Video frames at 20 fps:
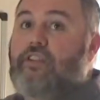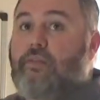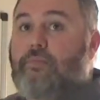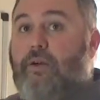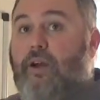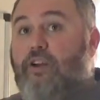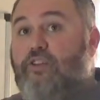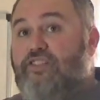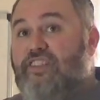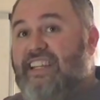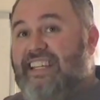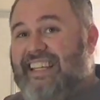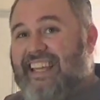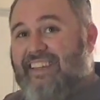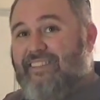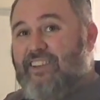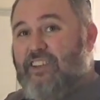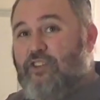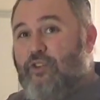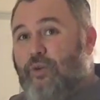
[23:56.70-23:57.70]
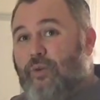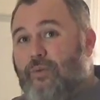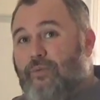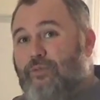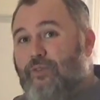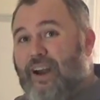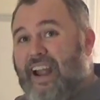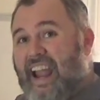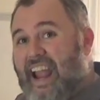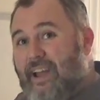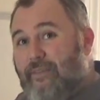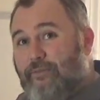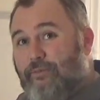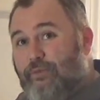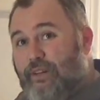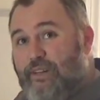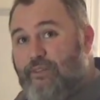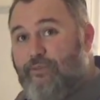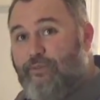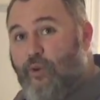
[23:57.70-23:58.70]
supposed to give it to them for
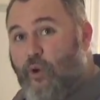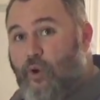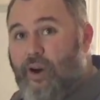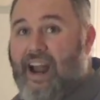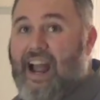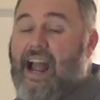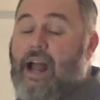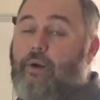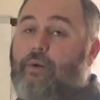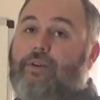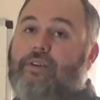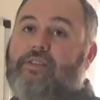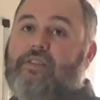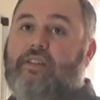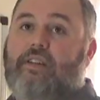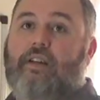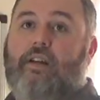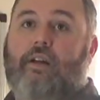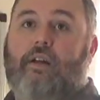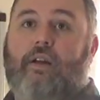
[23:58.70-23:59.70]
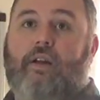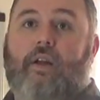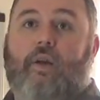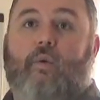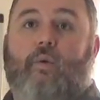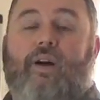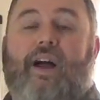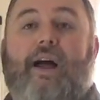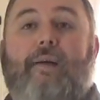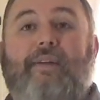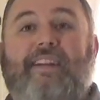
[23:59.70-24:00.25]
every 4 hours. Well, how